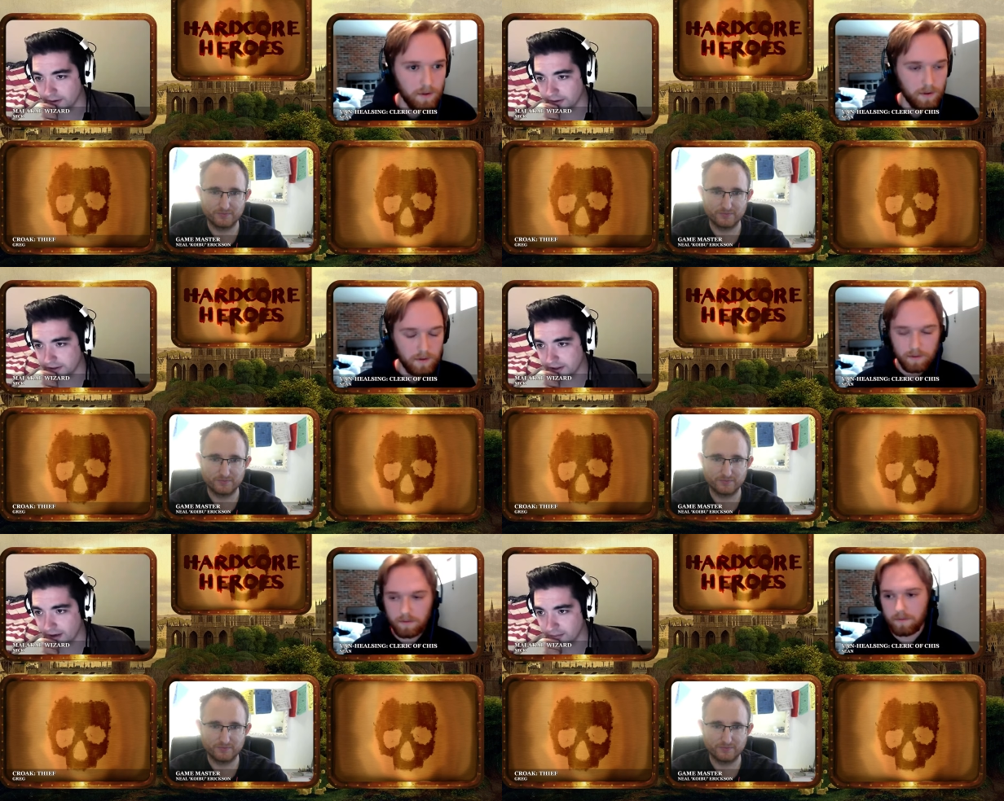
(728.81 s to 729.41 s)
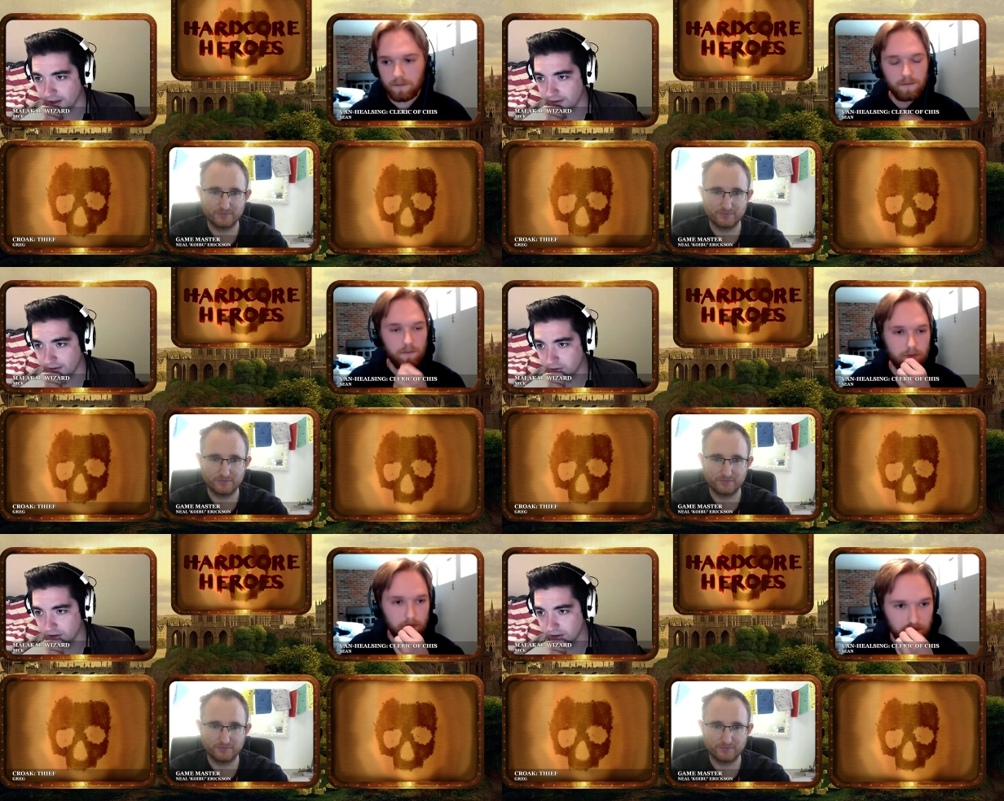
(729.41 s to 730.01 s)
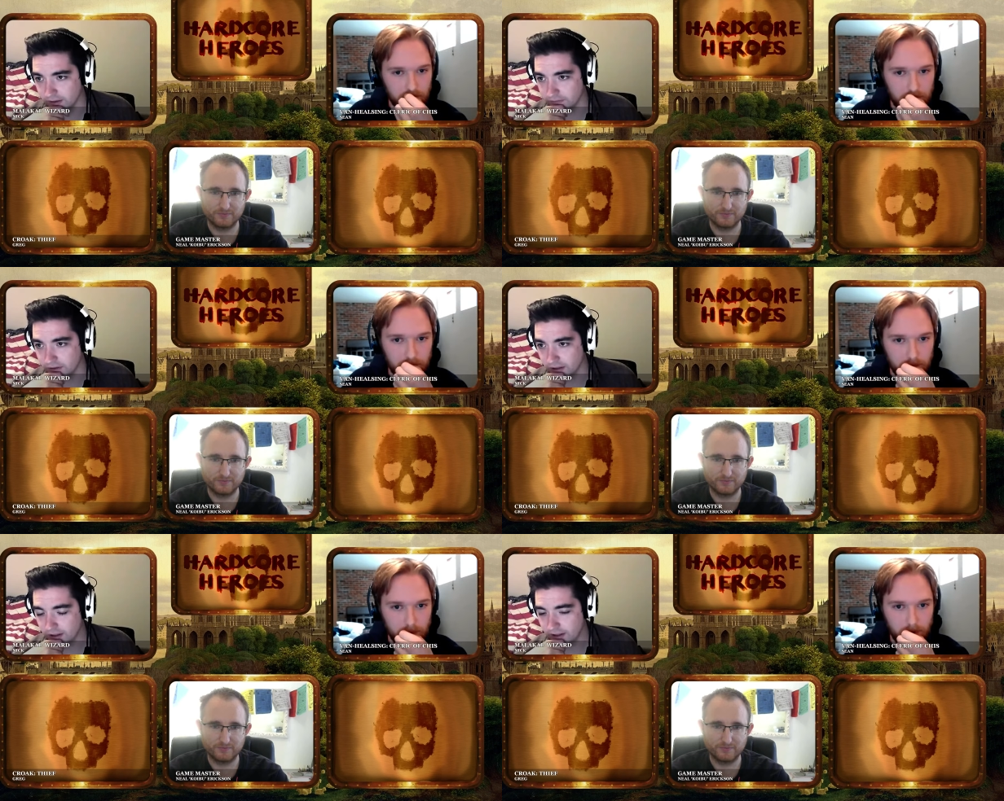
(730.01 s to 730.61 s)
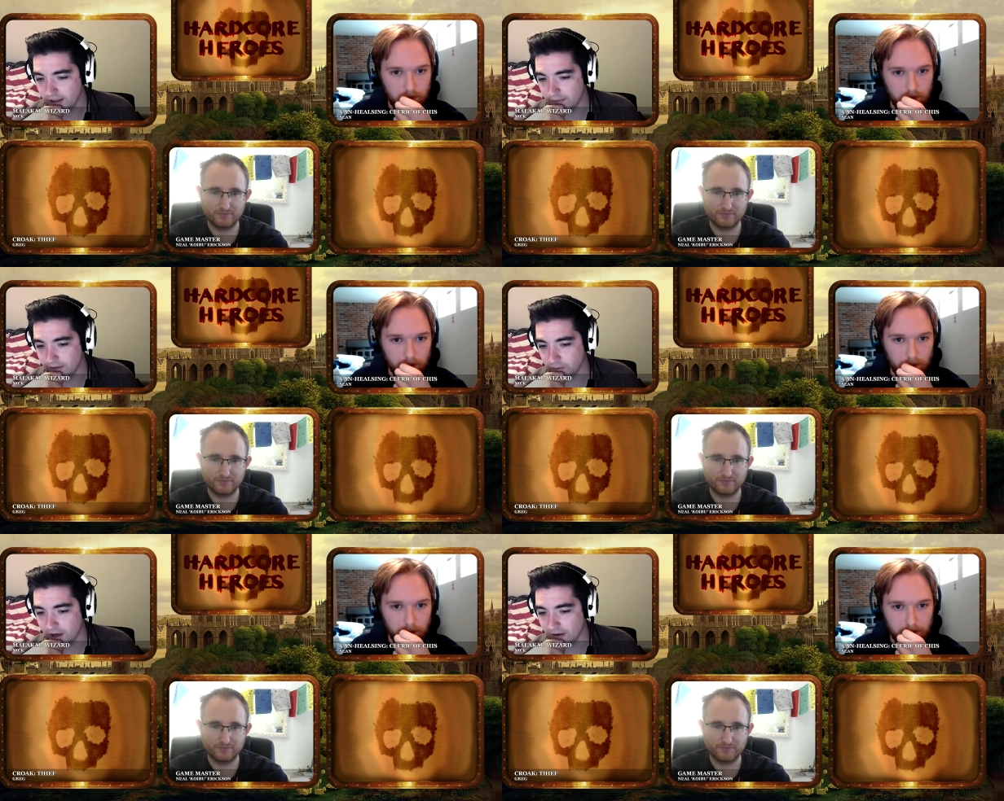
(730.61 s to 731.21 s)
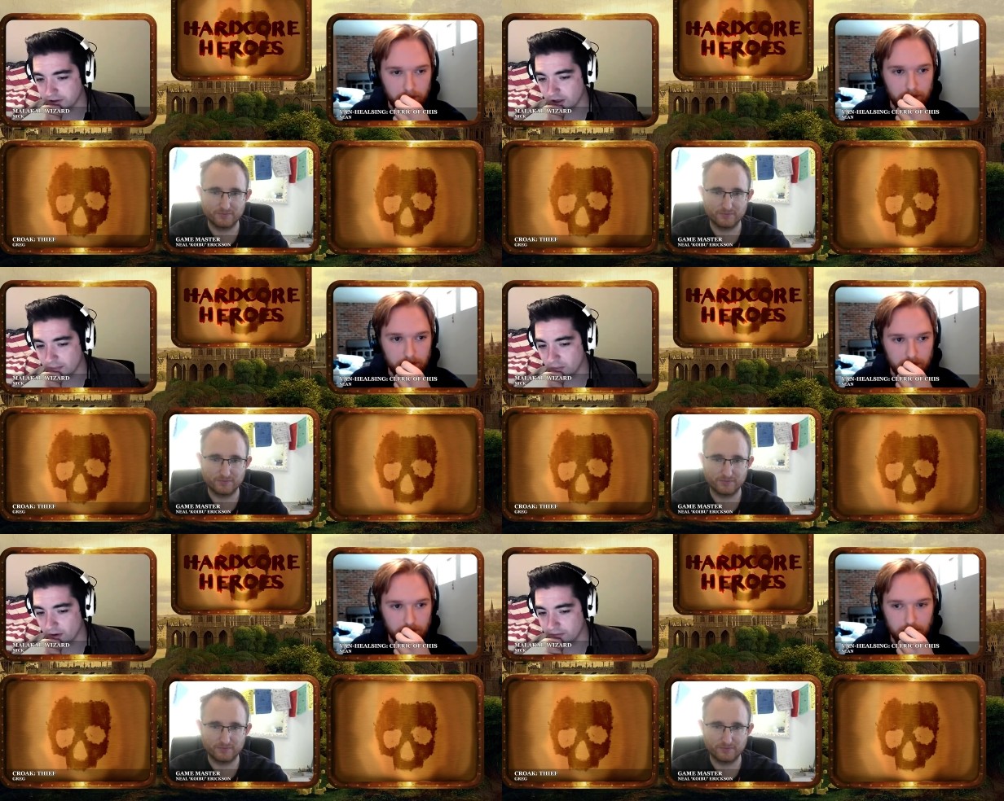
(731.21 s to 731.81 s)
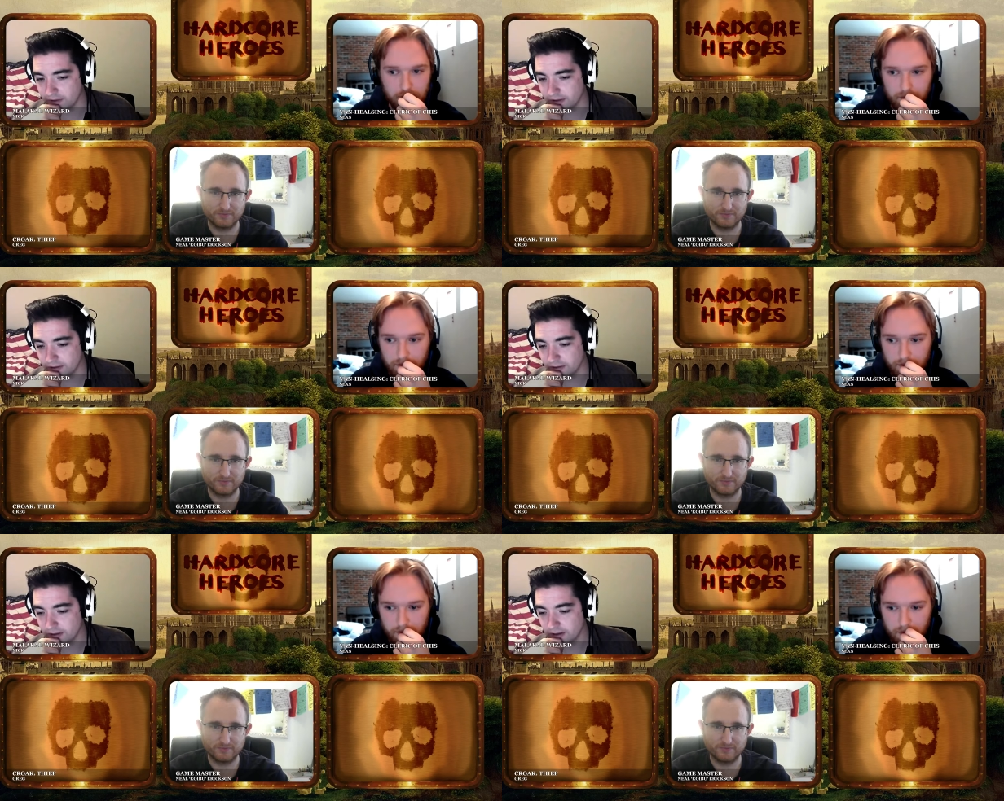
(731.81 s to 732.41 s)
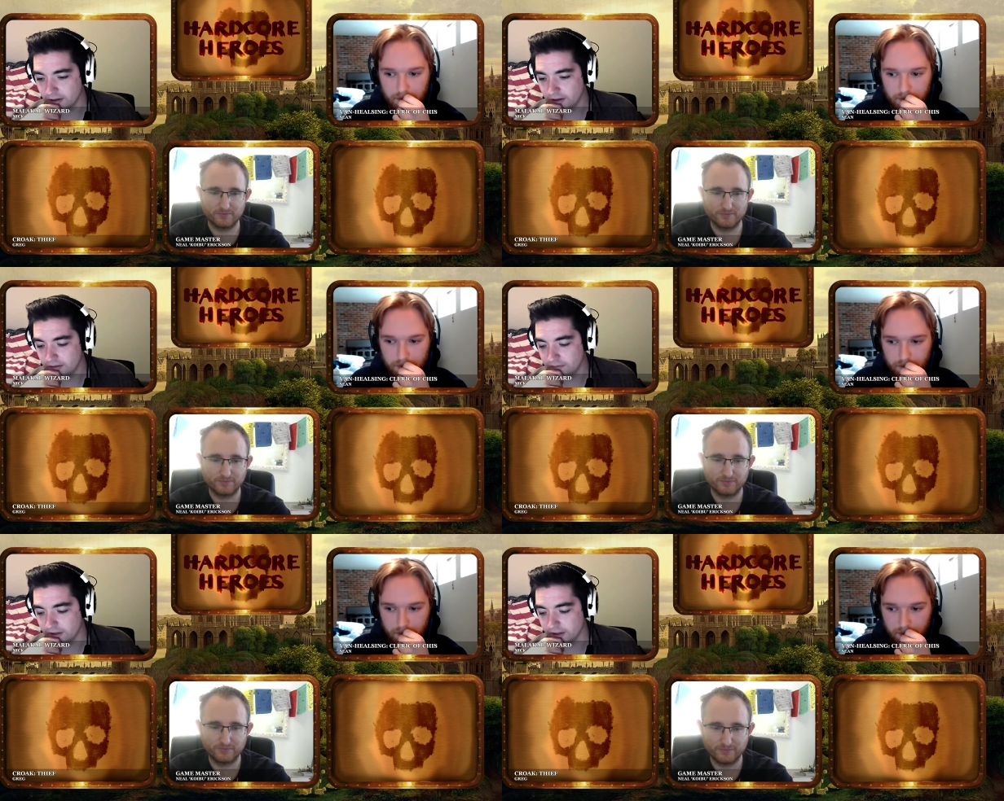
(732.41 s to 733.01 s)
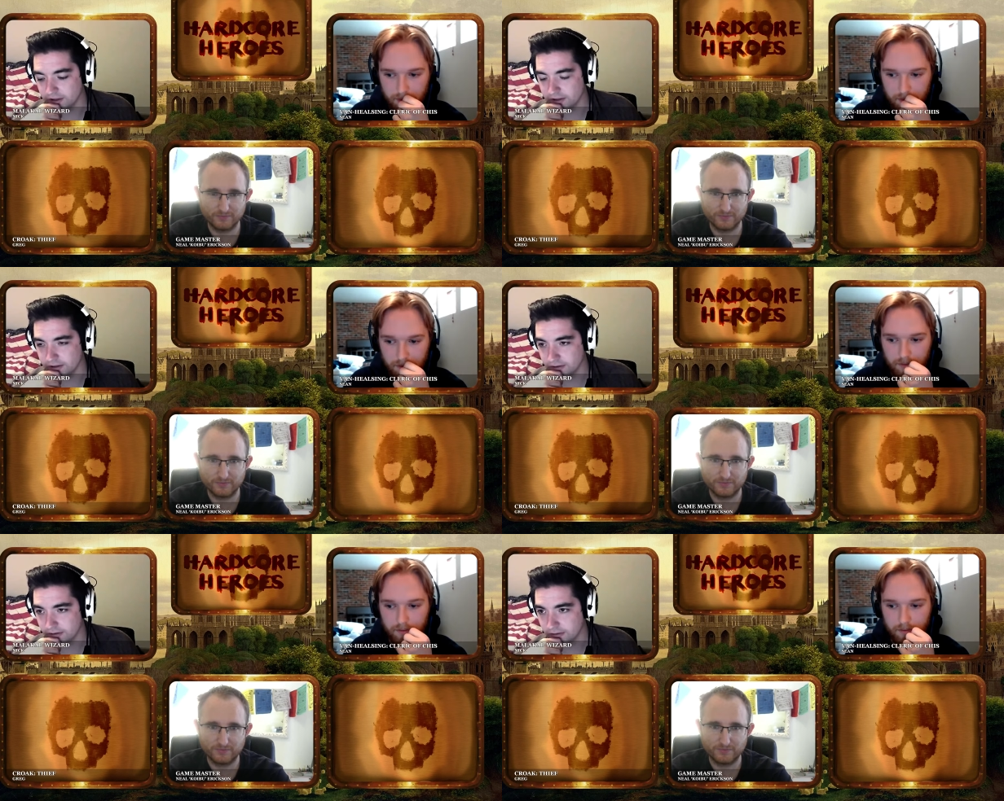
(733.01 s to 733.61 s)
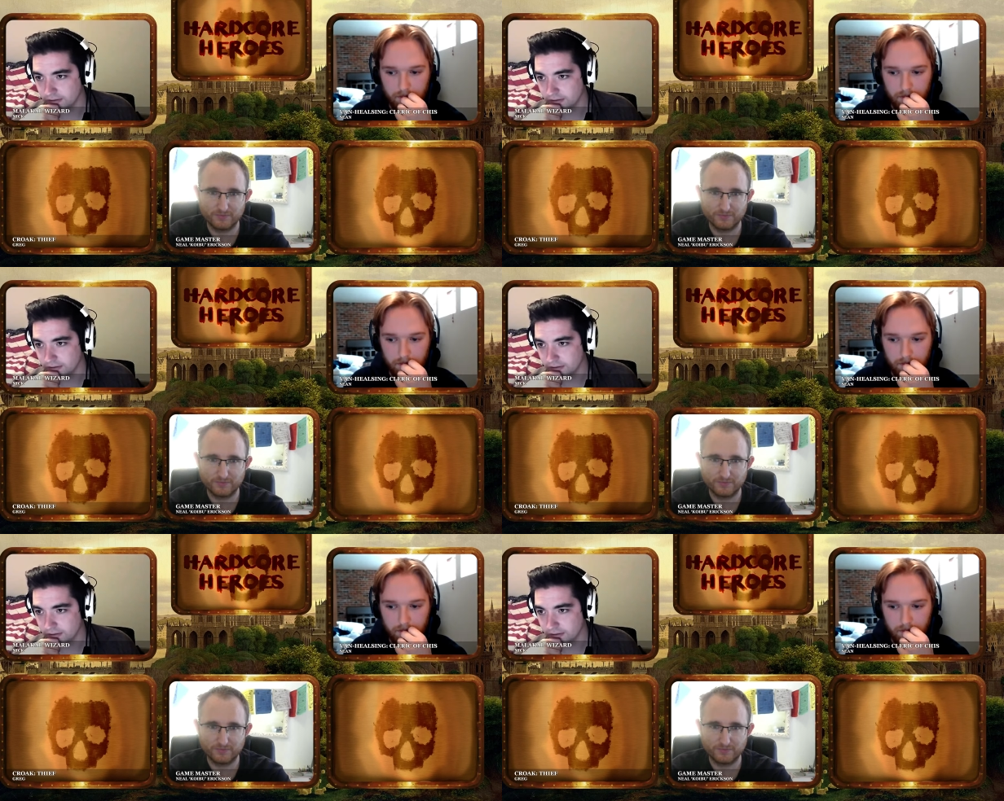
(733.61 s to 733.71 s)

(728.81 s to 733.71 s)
Speaker 1: I understand, but I think we should leave, even if we have to stop in one of these villages and